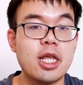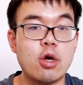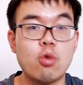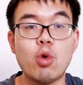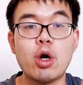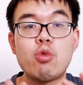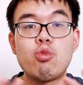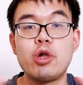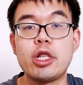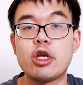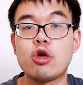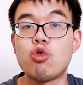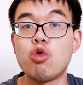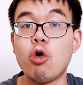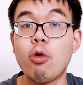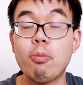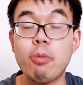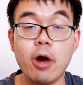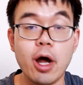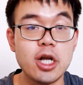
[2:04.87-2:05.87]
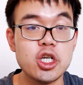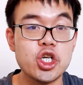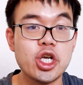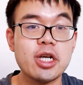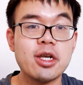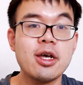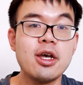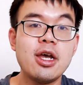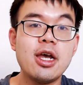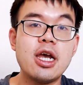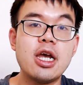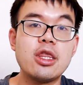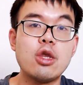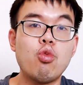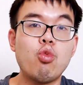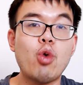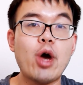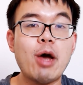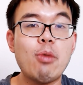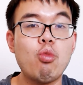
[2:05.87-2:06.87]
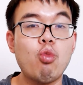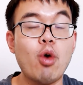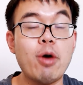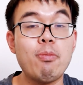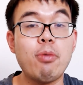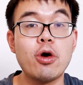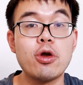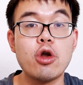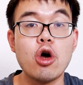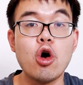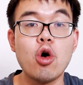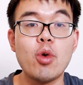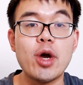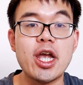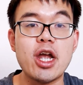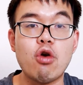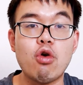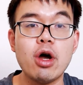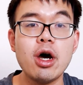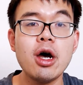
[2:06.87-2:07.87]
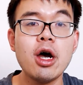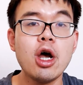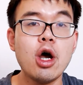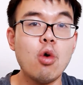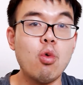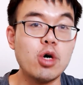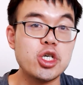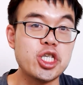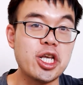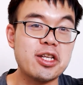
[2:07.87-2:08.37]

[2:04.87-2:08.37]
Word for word: Like one really cool project in the web 1.0 era was